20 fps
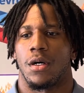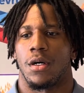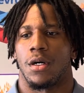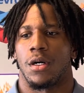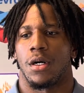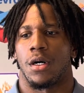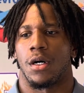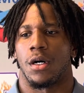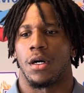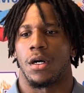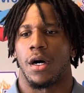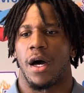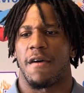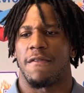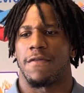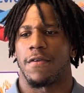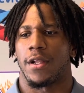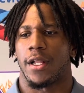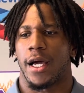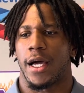I
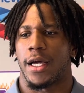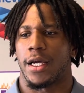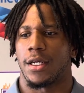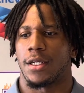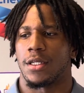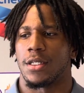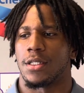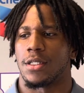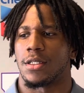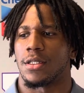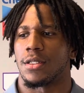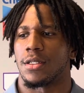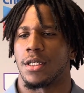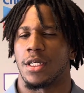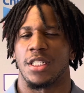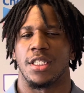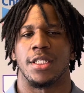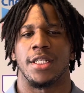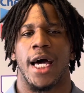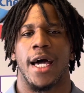feel like it's
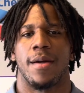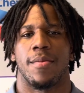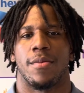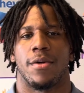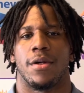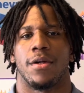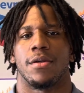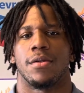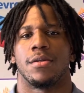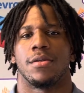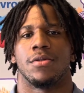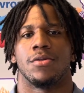excitement.